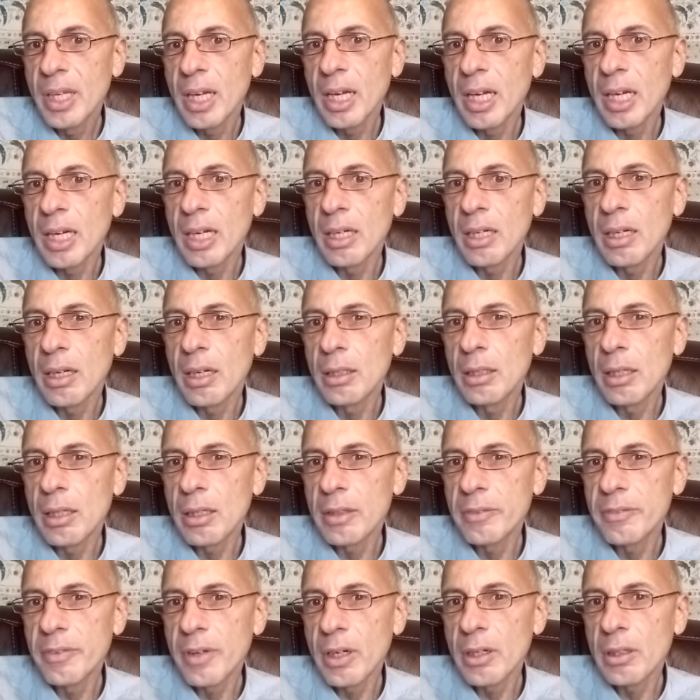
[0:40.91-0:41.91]
uh, a lot
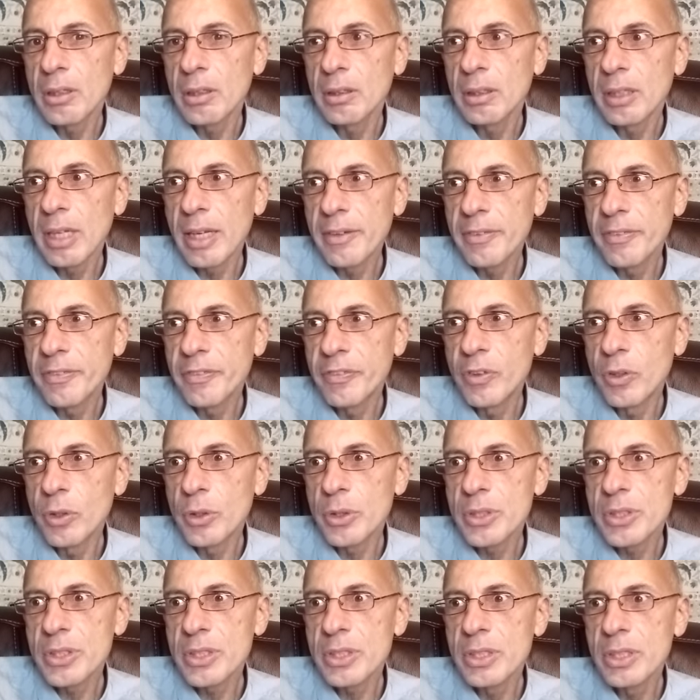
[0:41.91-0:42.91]
of our life
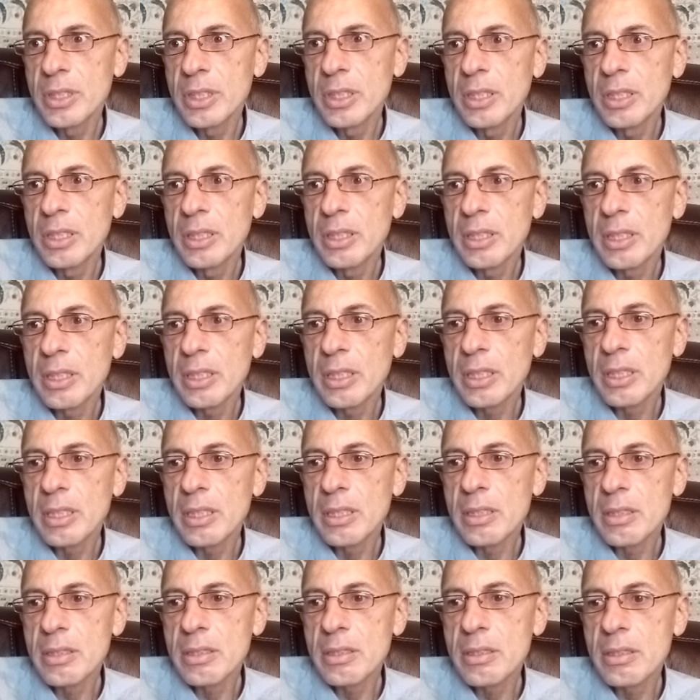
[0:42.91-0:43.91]
force
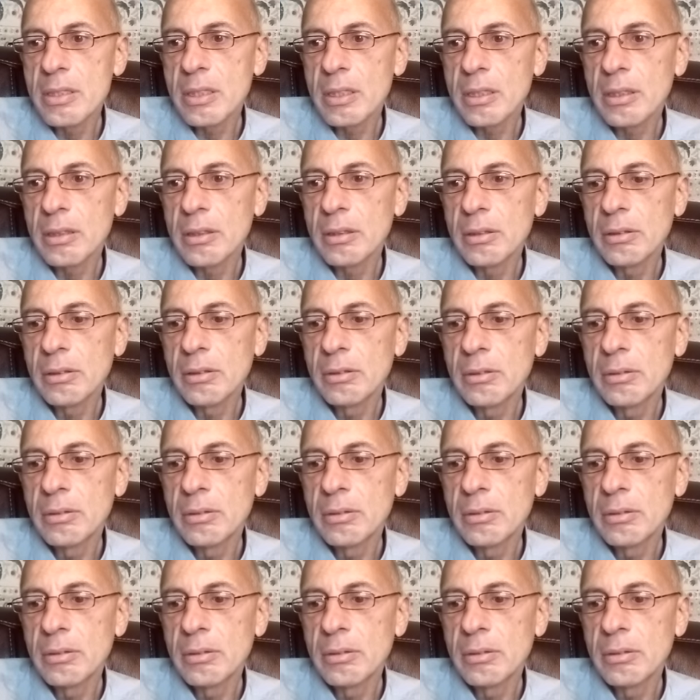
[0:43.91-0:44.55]
is uh,